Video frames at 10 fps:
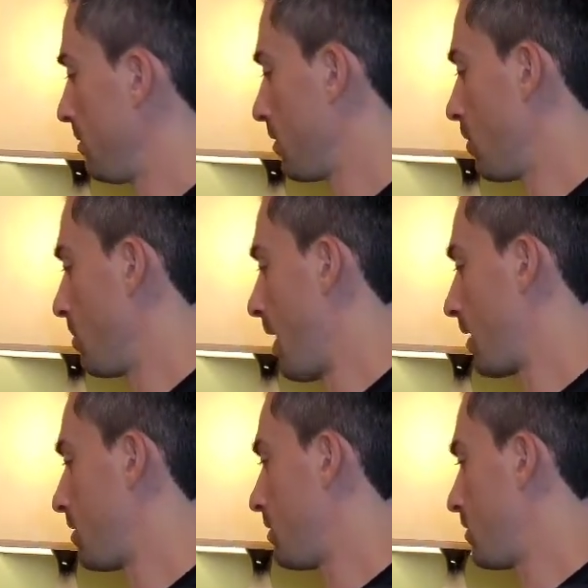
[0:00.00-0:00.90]
going
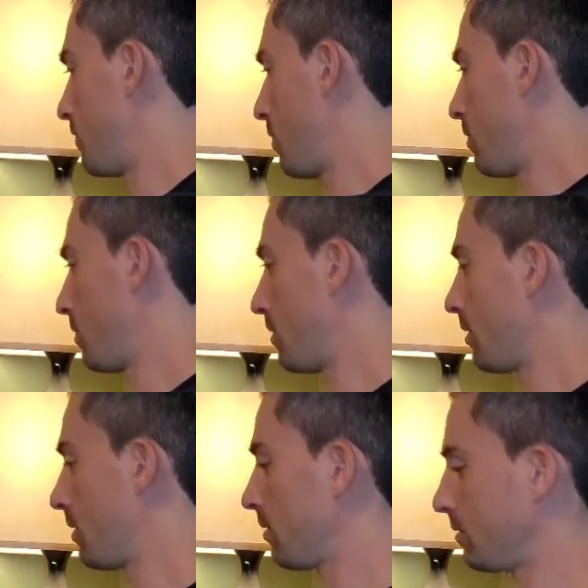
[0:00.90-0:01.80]
back to this
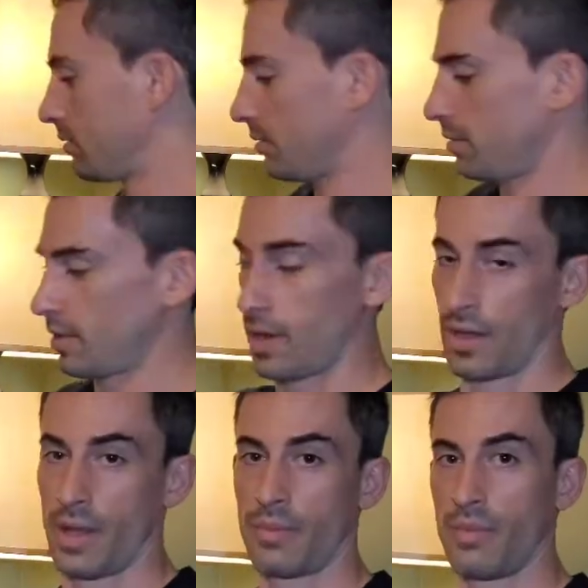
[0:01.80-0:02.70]
folder, I
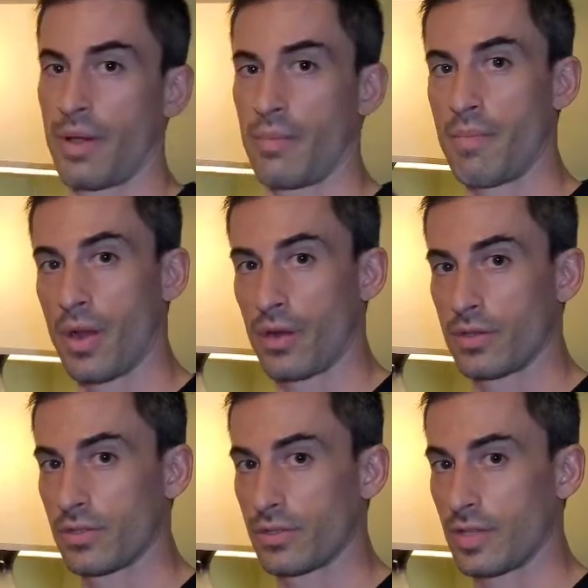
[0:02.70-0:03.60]
got my
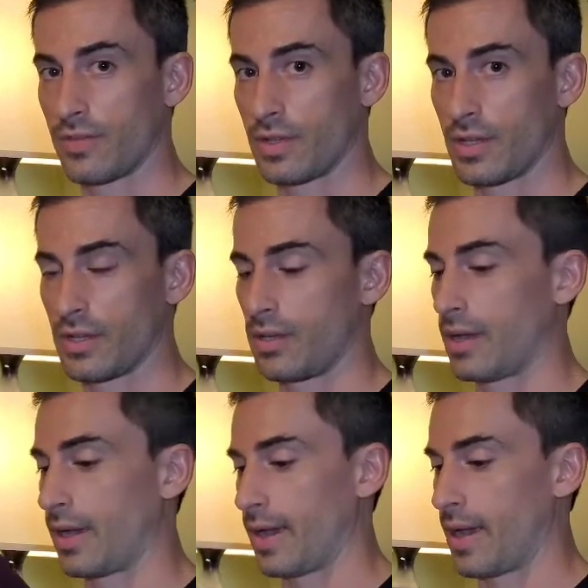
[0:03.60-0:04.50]
marriage certificate,
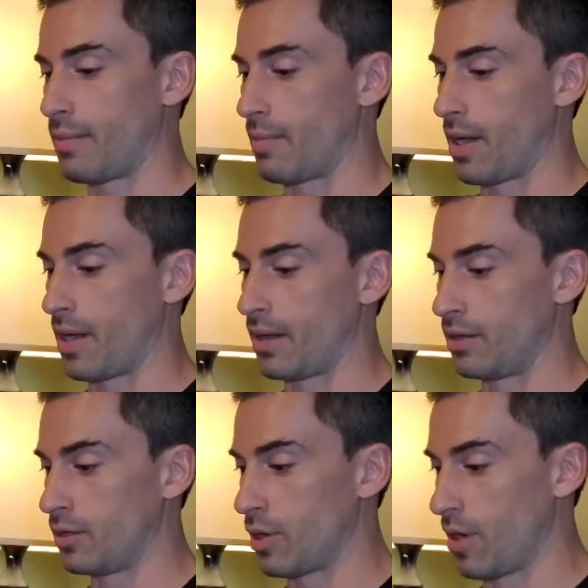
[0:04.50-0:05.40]
I got my
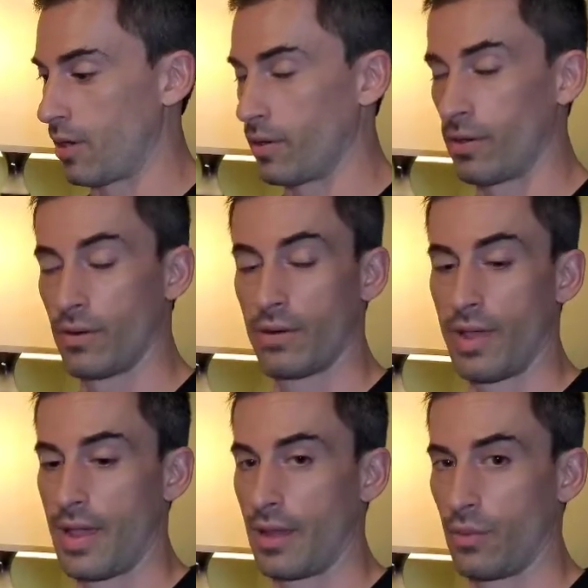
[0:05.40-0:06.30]
daughter
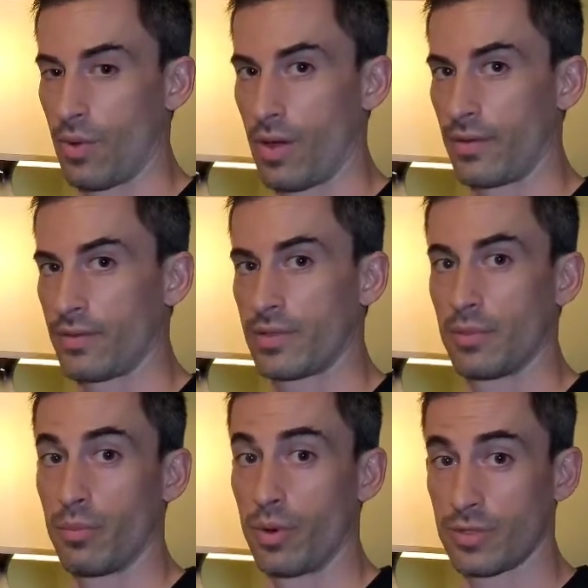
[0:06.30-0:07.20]
and wife's
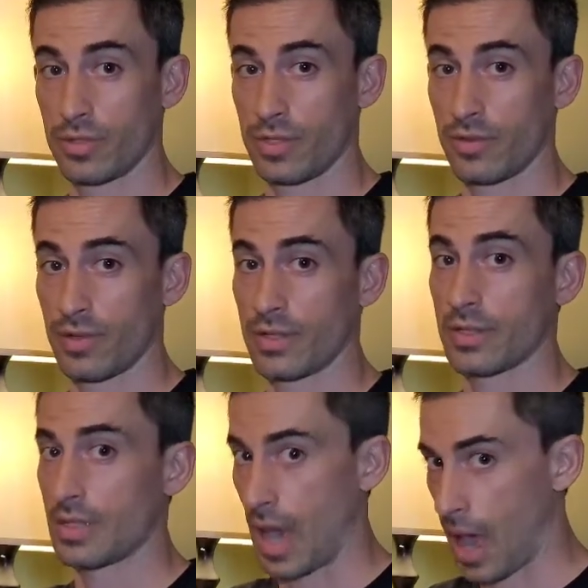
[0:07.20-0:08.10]
birth certificates,
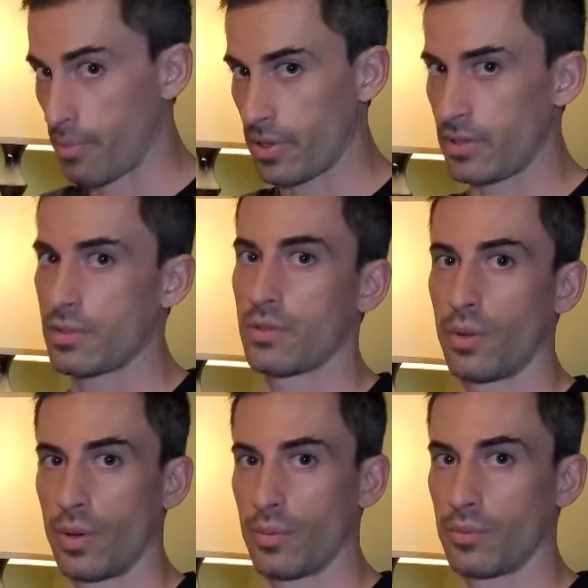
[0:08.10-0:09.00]
copies, so
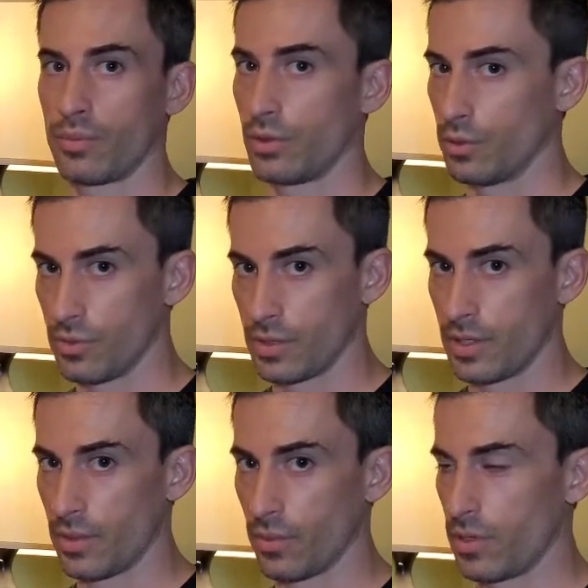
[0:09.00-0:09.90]
I don't lose
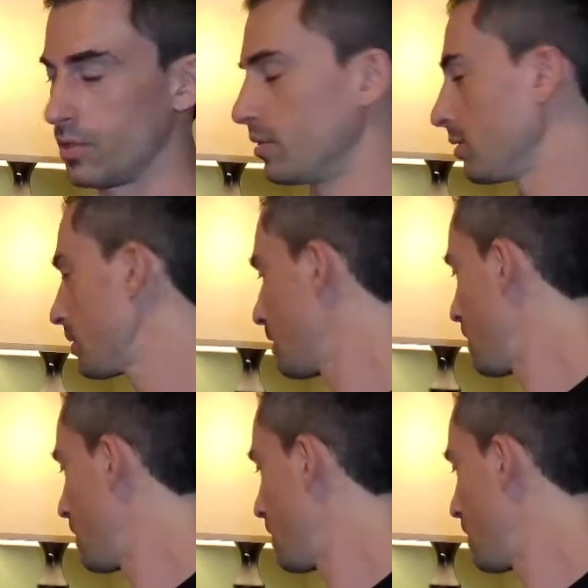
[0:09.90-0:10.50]
any originals.